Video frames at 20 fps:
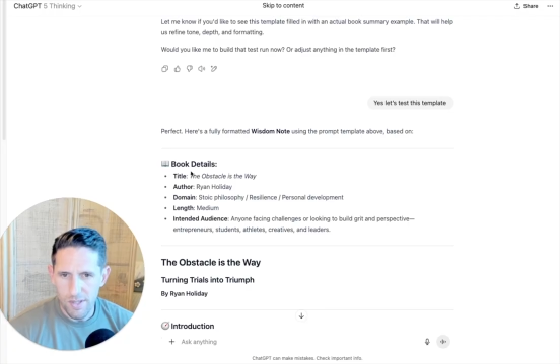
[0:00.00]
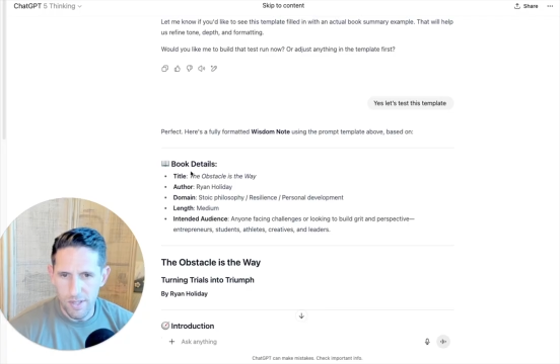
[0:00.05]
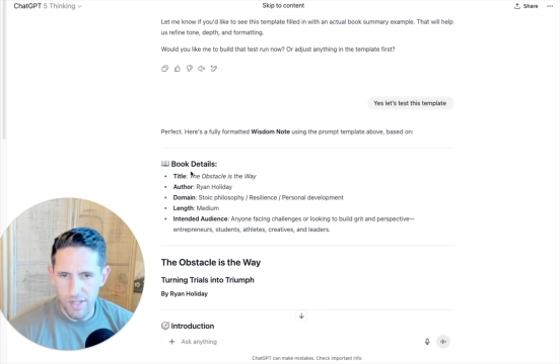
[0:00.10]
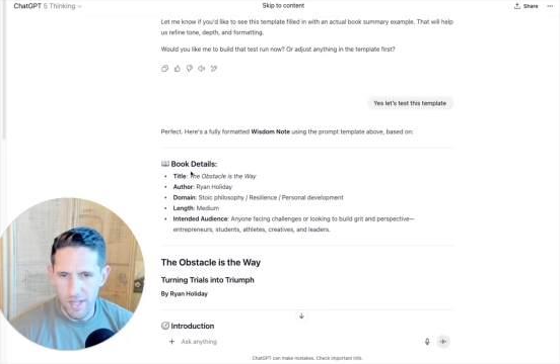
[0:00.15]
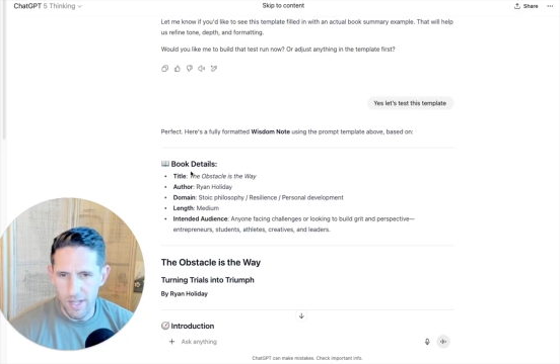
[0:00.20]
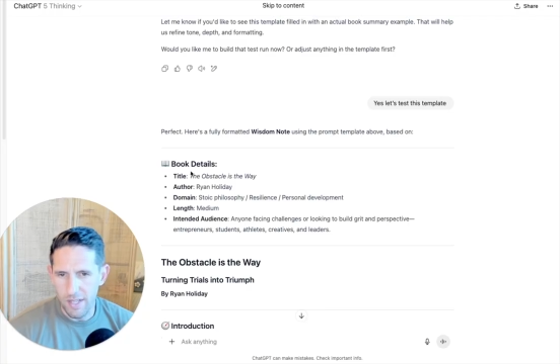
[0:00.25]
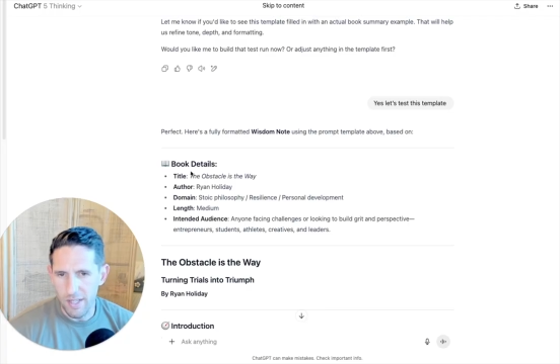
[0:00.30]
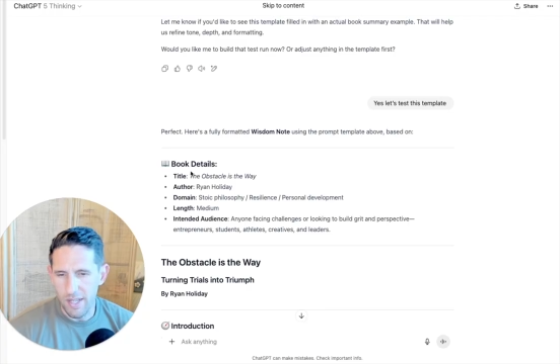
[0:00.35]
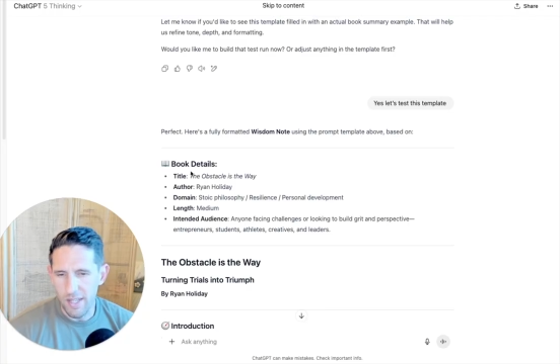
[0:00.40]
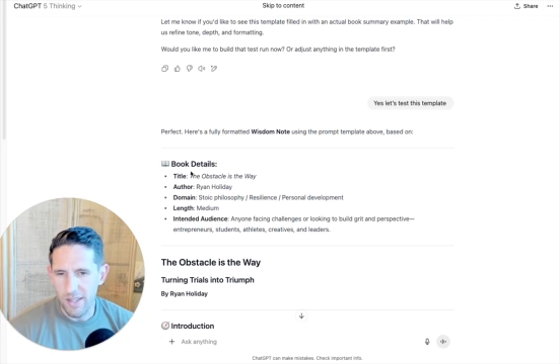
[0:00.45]

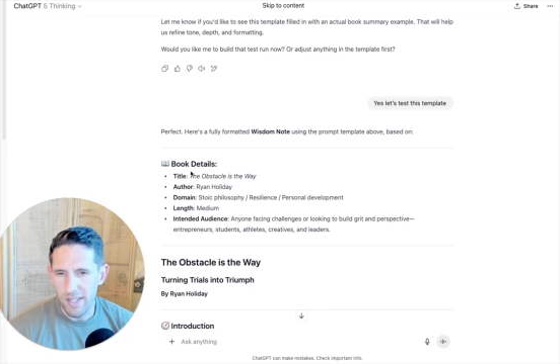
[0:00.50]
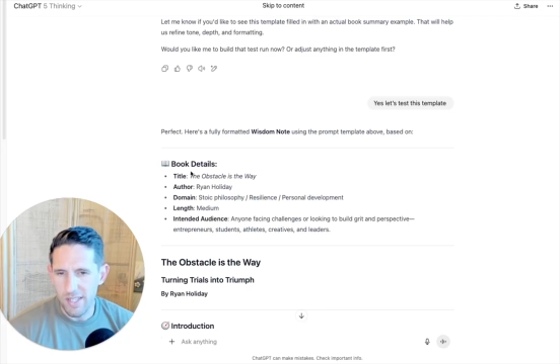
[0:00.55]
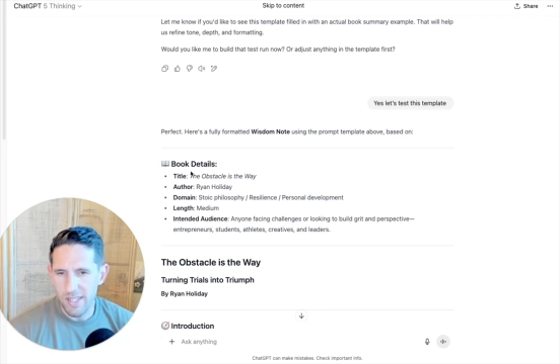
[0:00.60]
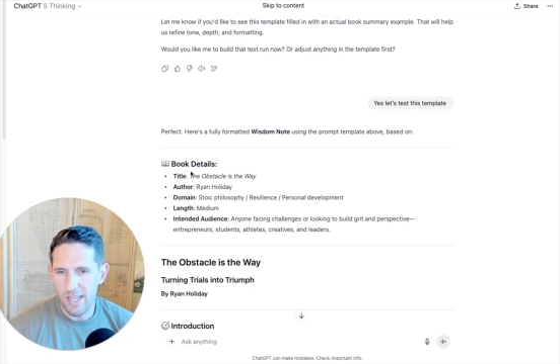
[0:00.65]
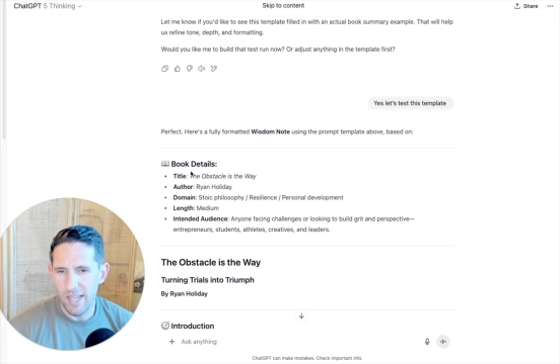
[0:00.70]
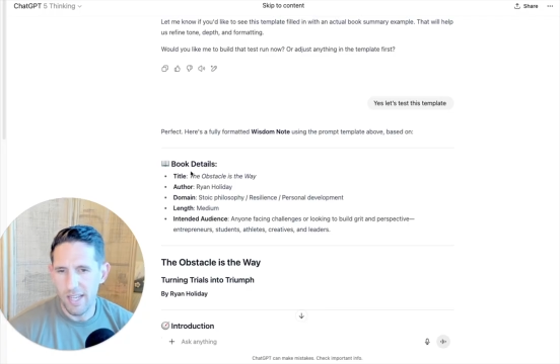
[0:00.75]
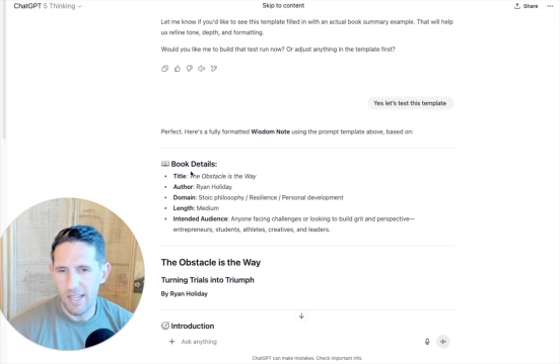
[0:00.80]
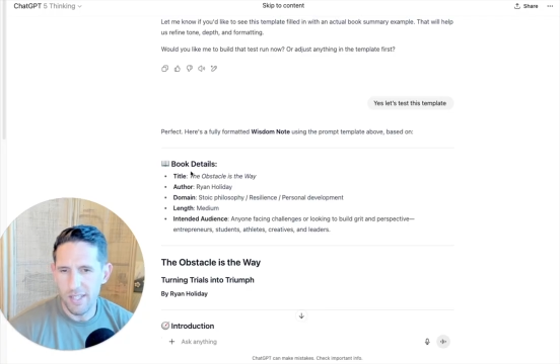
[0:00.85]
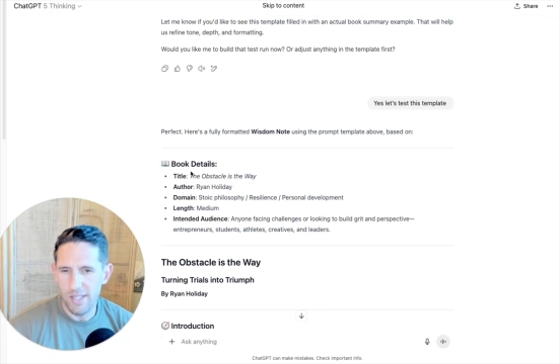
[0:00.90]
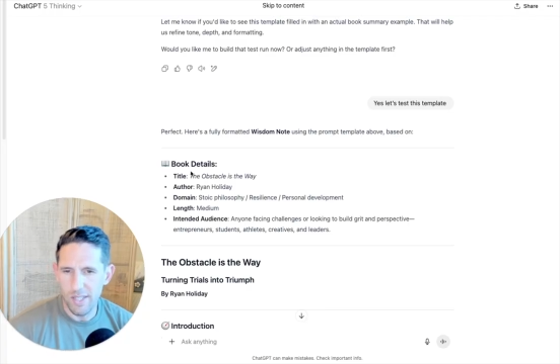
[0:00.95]
in this
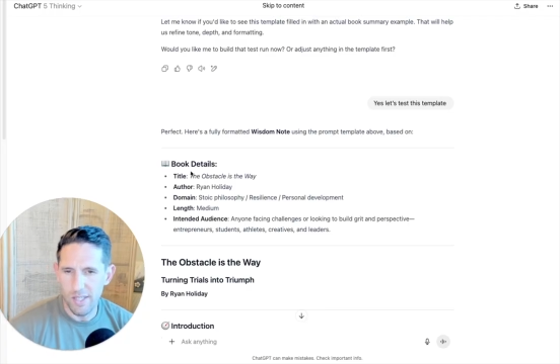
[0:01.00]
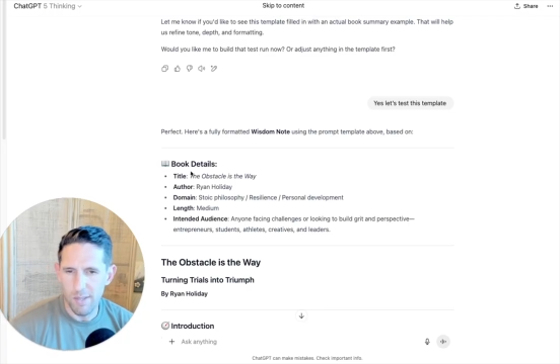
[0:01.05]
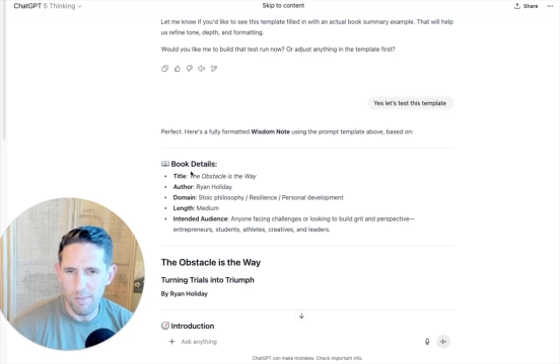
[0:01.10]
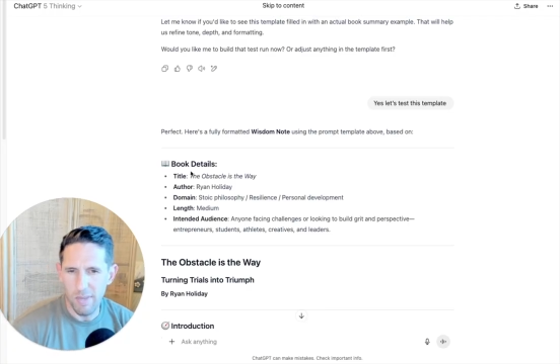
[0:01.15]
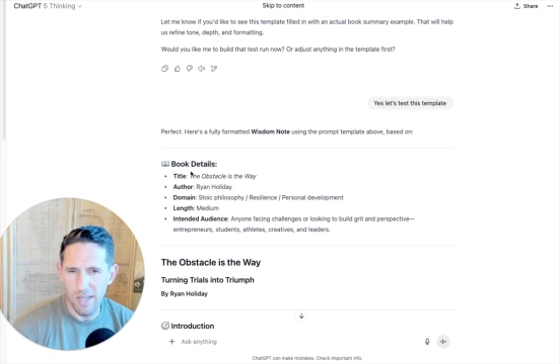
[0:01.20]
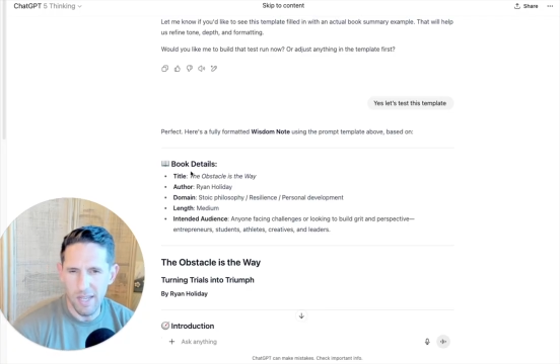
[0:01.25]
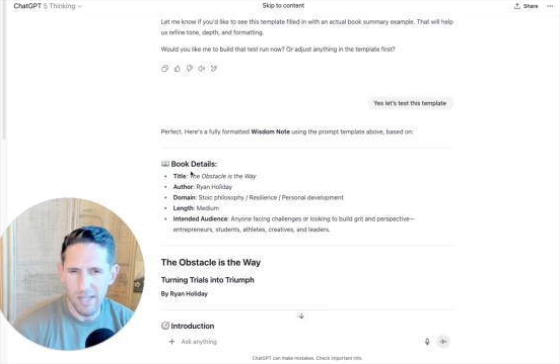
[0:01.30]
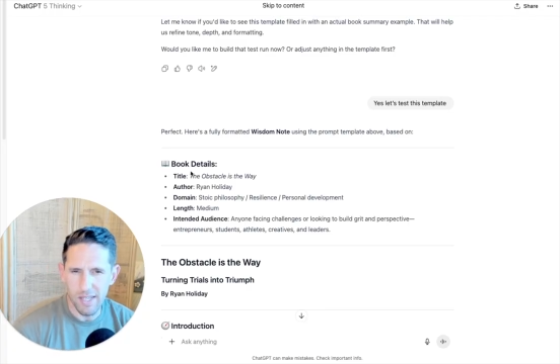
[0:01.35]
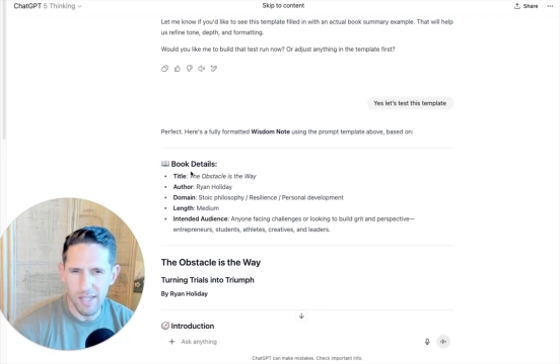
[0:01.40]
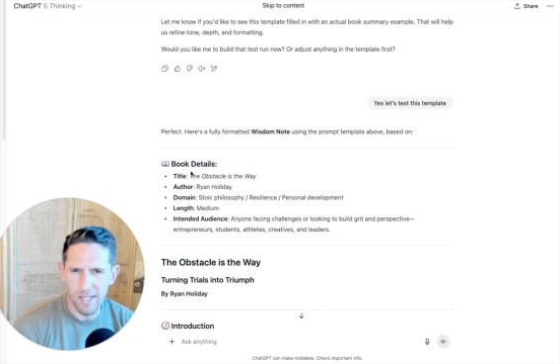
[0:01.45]
case, it's
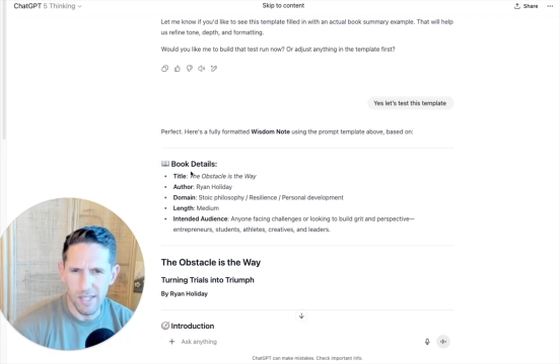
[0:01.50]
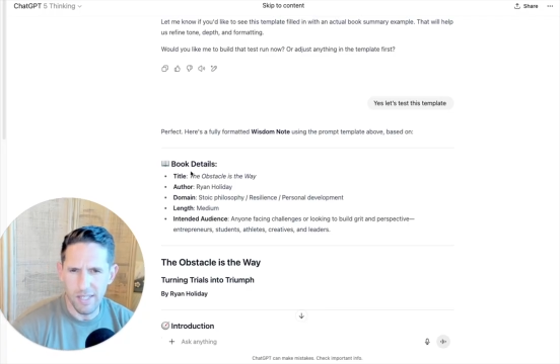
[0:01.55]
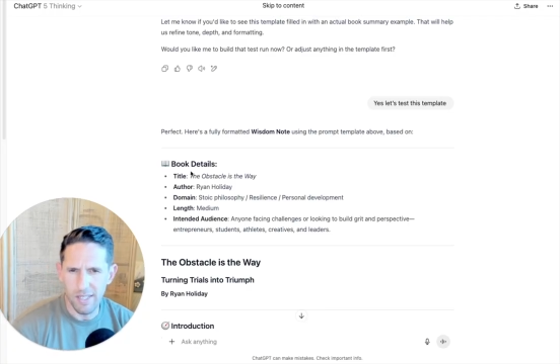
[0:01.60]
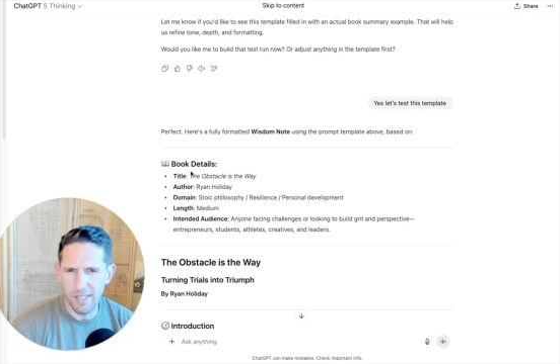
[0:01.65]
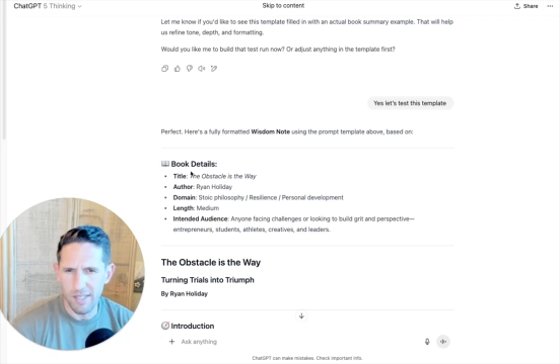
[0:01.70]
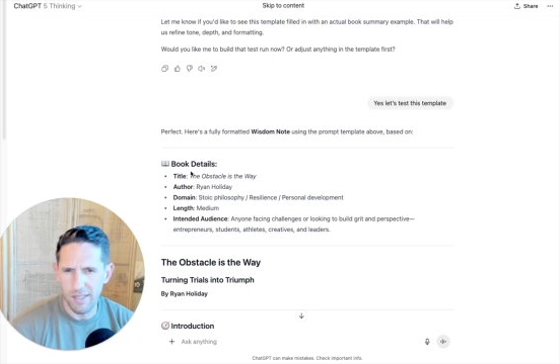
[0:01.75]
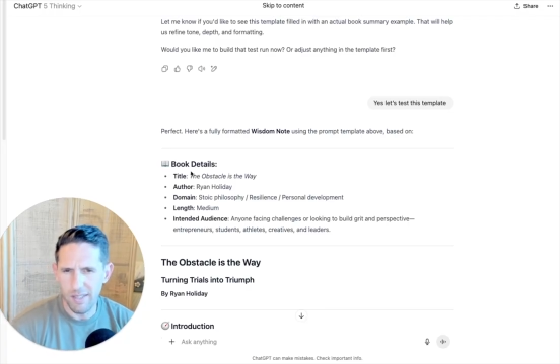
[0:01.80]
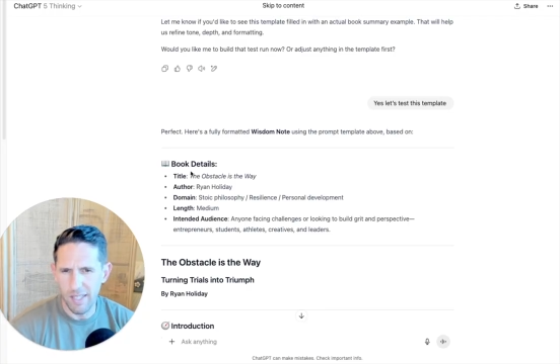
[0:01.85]
making